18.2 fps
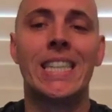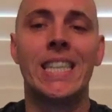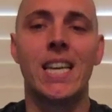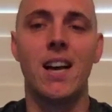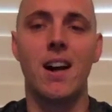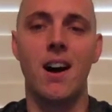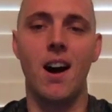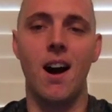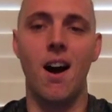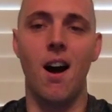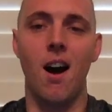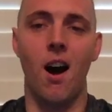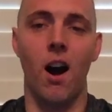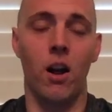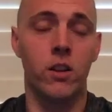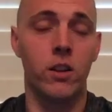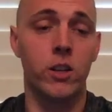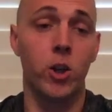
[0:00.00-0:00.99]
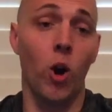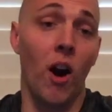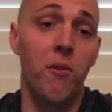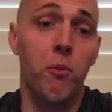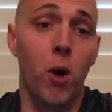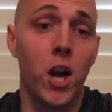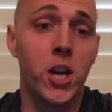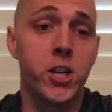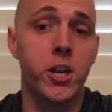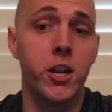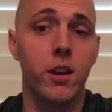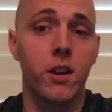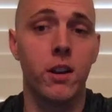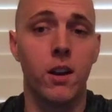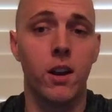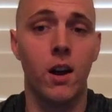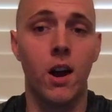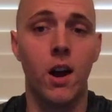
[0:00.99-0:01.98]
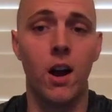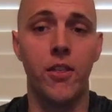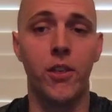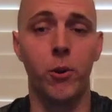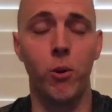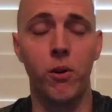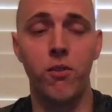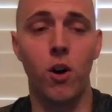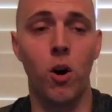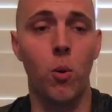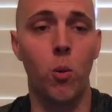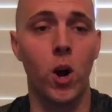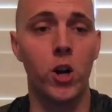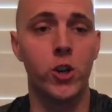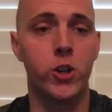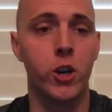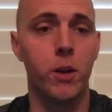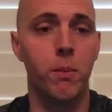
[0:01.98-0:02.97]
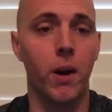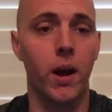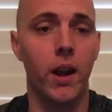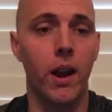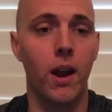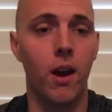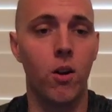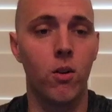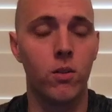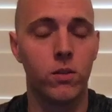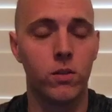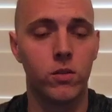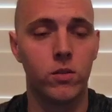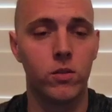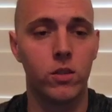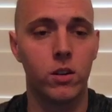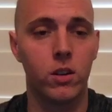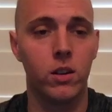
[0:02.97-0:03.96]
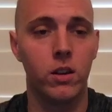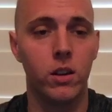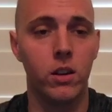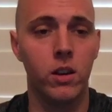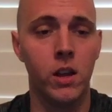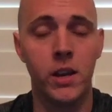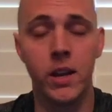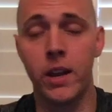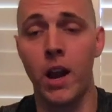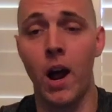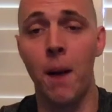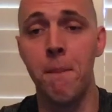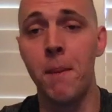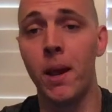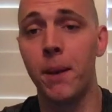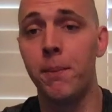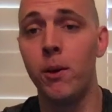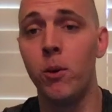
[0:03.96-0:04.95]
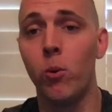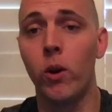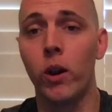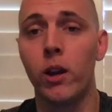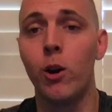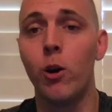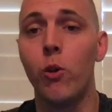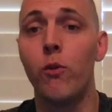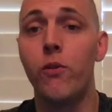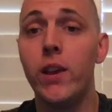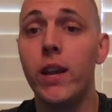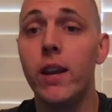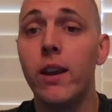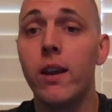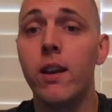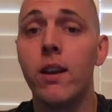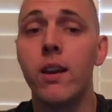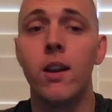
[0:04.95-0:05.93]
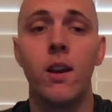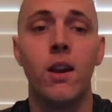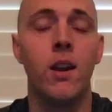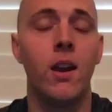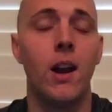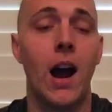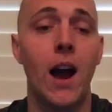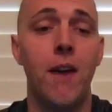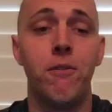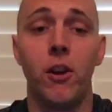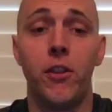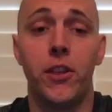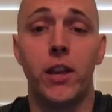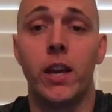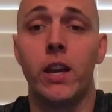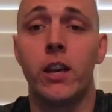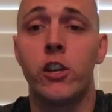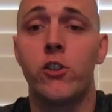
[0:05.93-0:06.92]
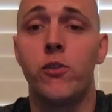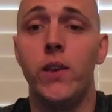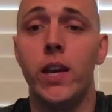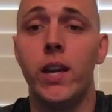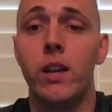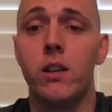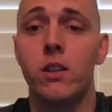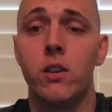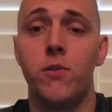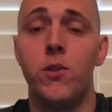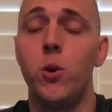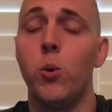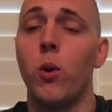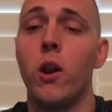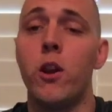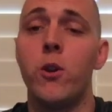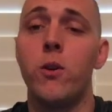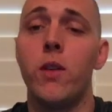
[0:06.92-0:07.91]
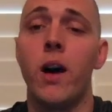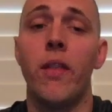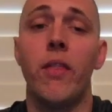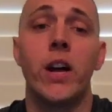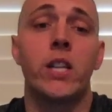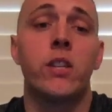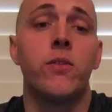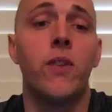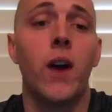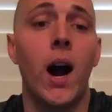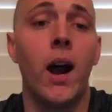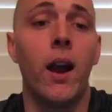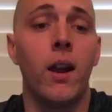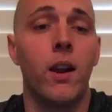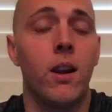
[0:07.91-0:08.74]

So I've watched it. I think we've all watched it by now. It did not make me want to go vegan. I have nothing against vegans. If you want to do that, that's fine.